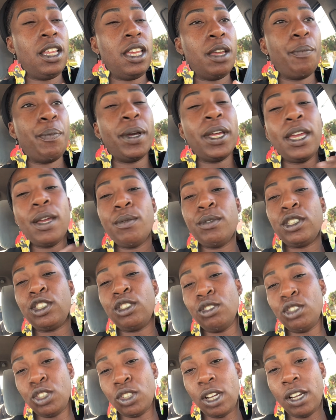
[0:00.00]
then, but it was
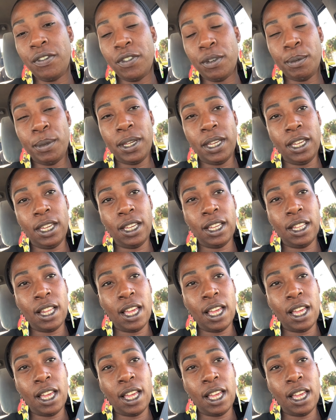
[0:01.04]
too short for me.